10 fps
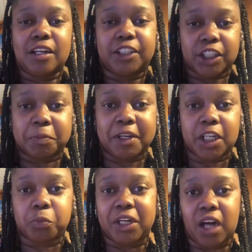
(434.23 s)
just because
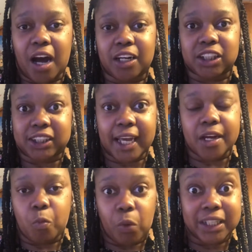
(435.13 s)
we conquer
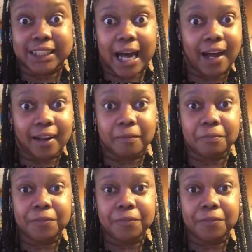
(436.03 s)
Satan one time,